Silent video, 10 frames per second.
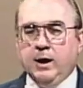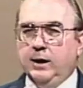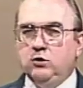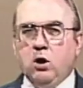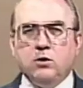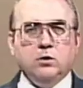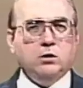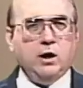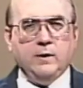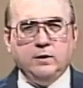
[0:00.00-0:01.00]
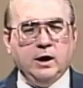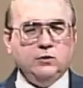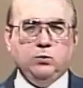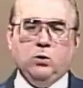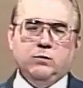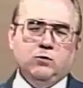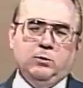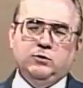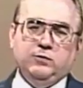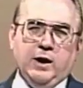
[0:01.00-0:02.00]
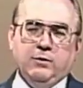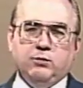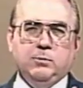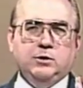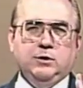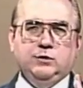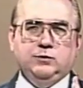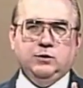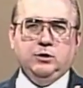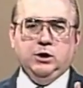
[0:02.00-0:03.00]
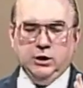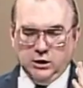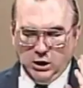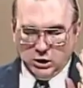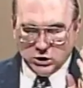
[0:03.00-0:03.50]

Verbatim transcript: And you ought to underline the next word in Romans 5 3 because it's the key.